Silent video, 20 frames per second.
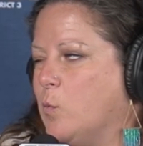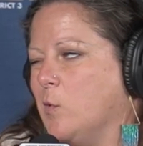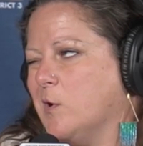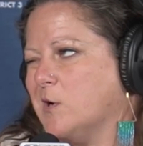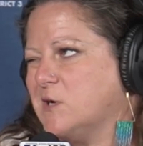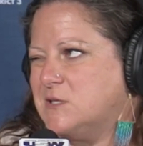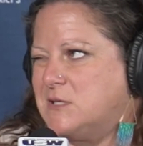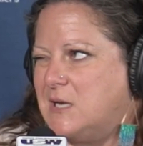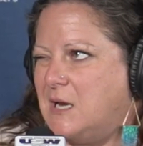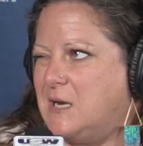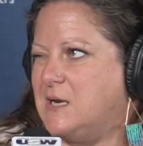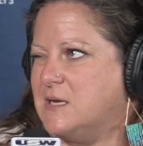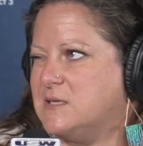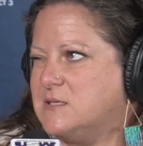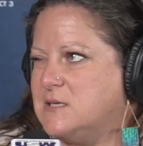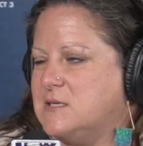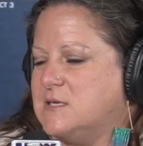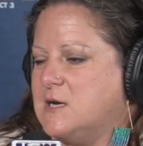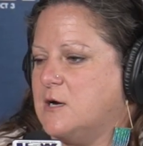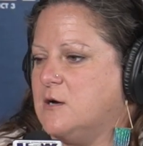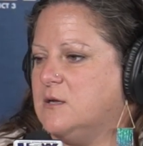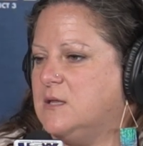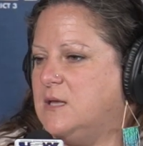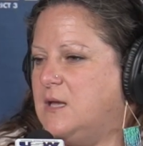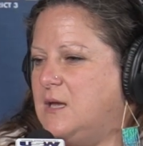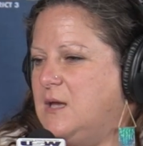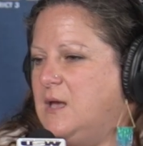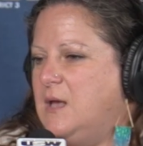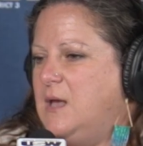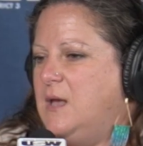work site
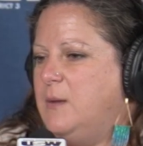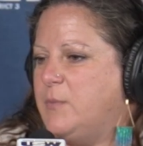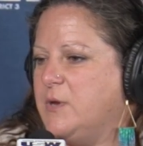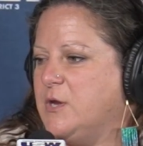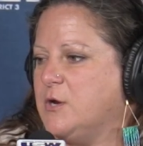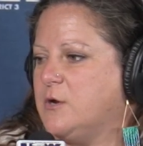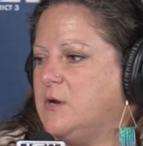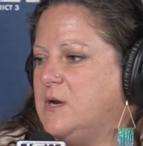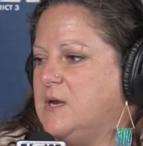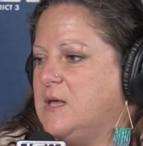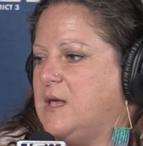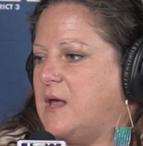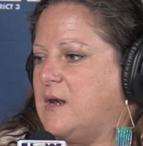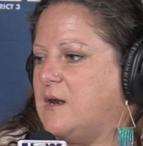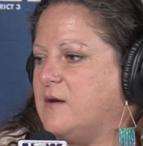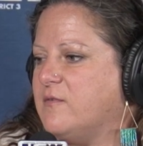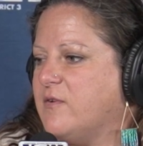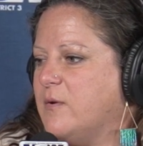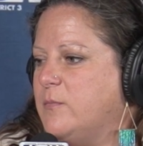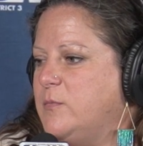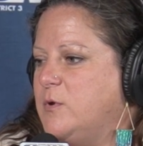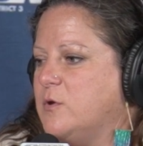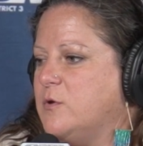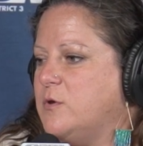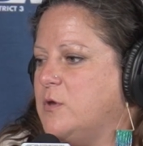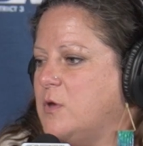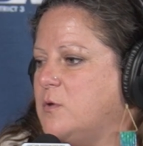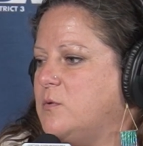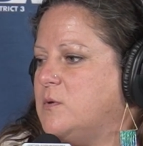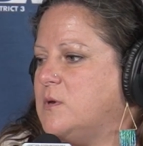necessarily, but you're going to get it from your
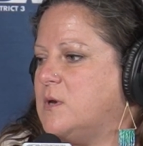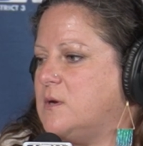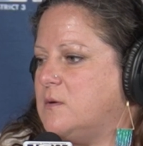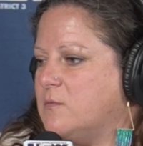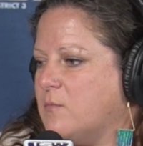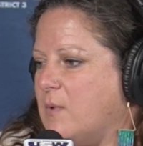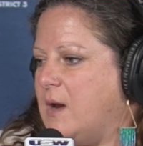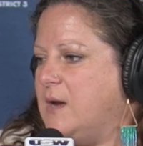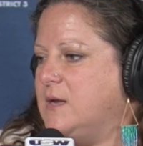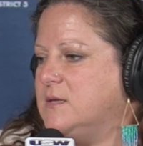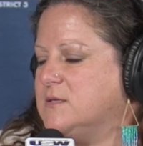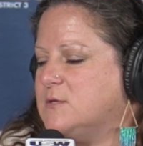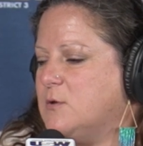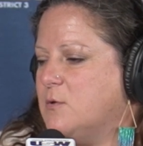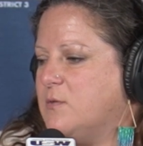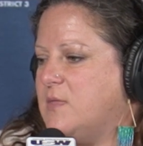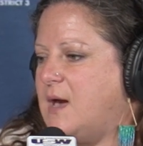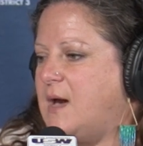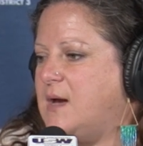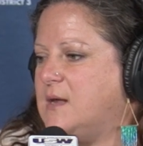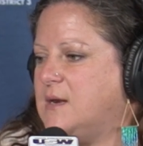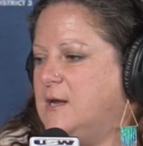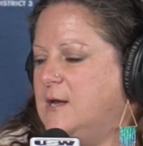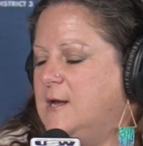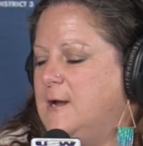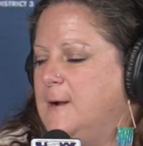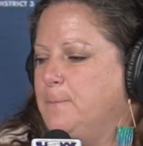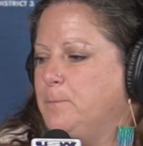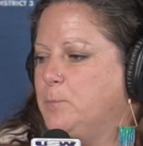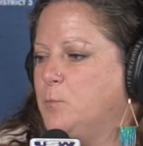union, right? So that
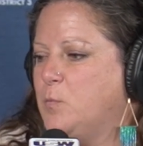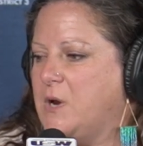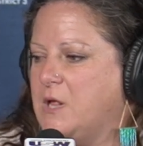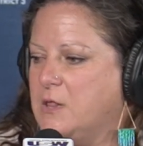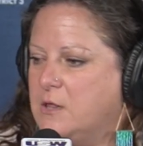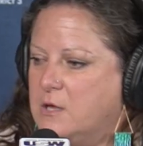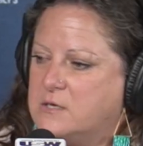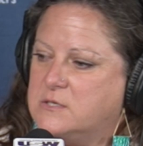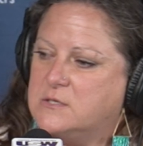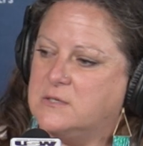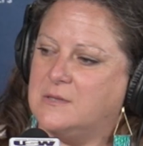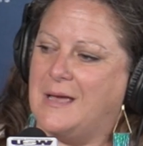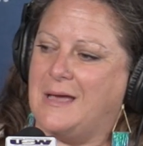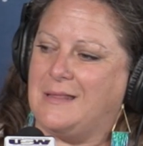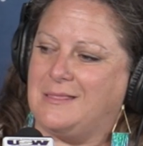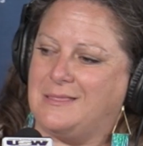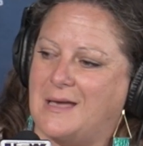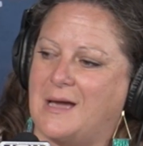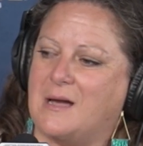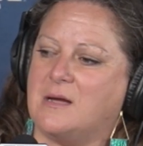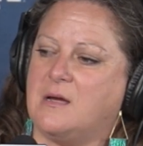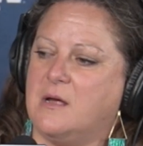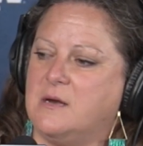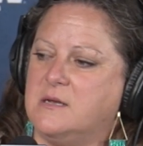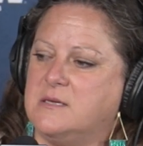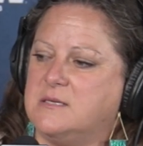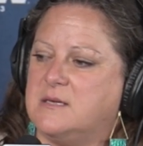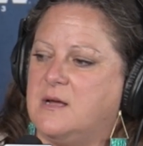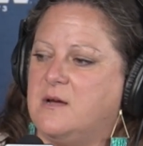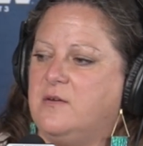when I look at that
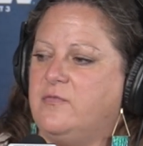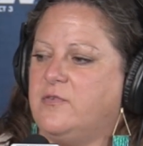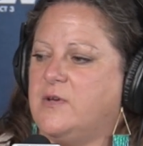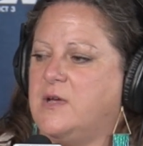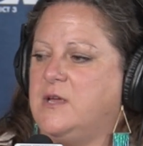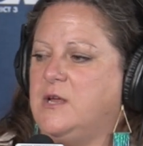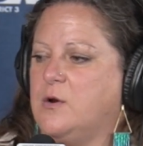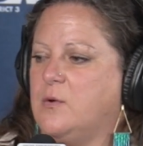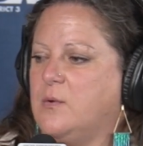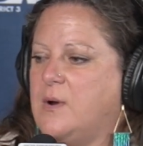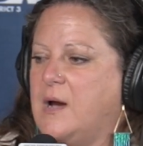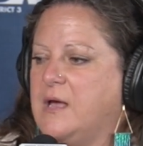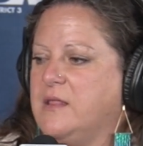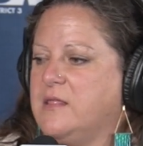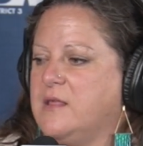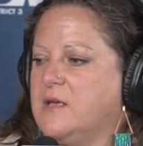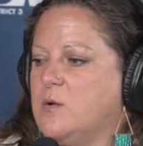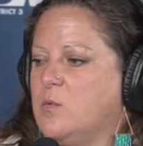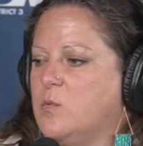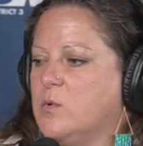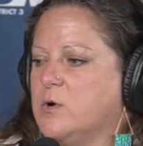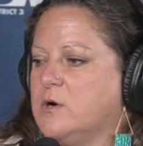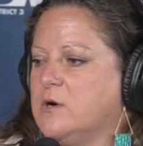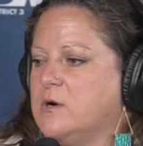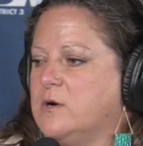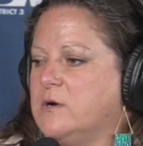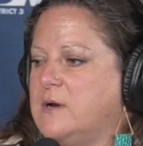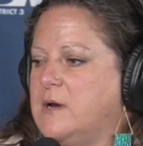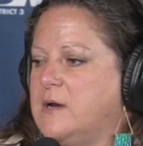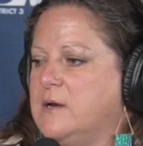kind of stuff, I think
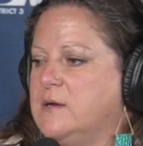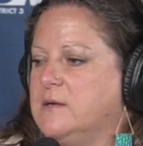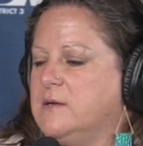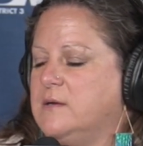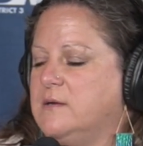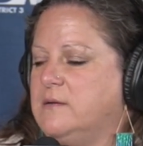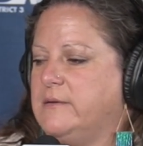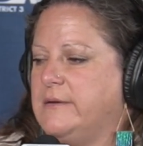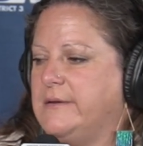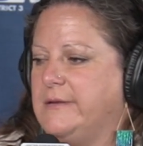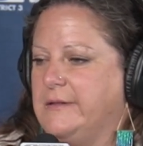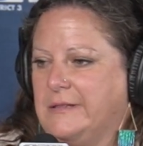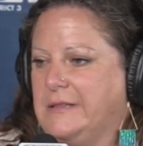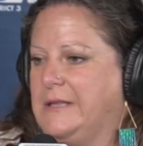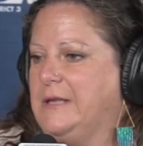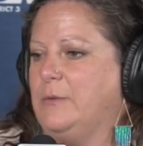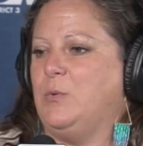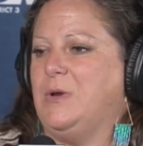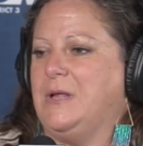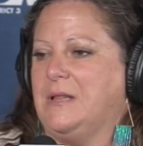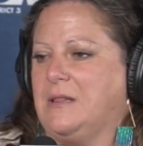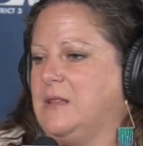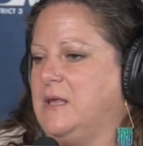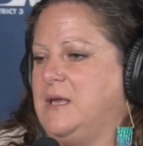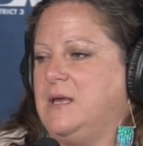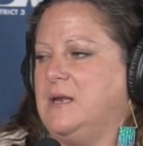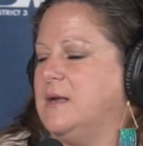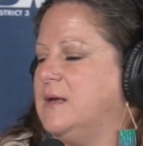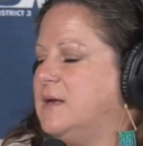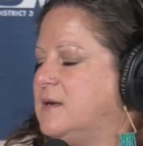we
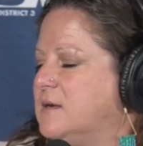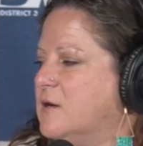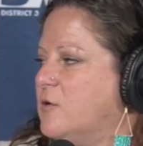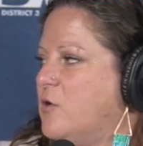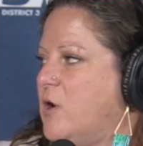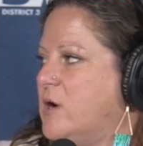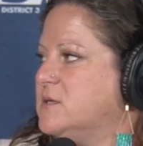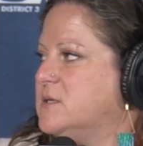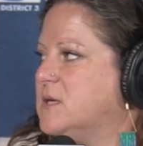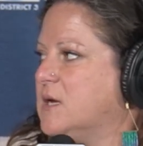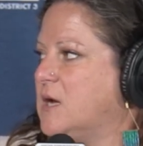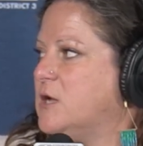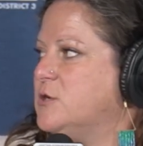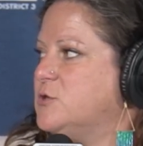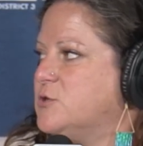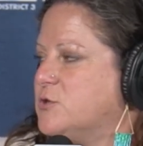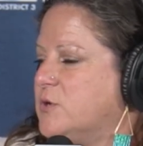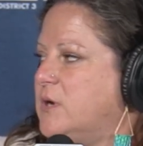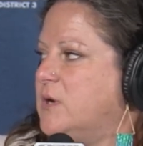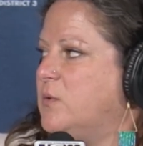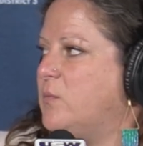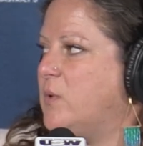lead it across the country